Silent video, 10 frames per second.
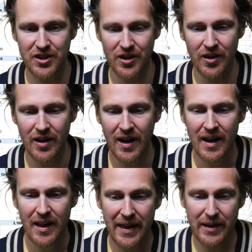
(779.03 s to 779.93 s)
sure
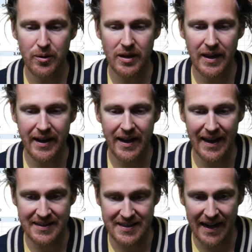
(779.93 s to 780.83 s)
that you click
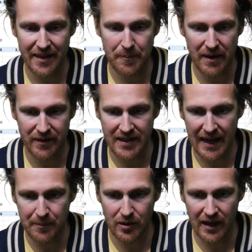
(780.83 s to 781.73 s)
inside of the pivot
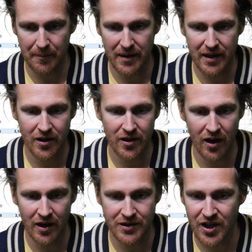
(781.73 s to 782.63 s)
table, and I'm here
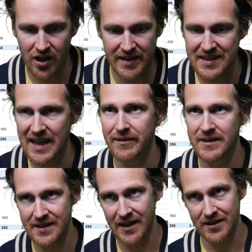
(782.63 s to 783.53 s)
on Charlie
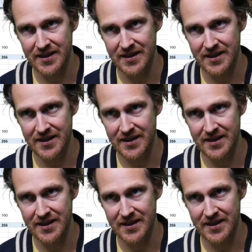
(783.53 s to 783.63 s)
7, cell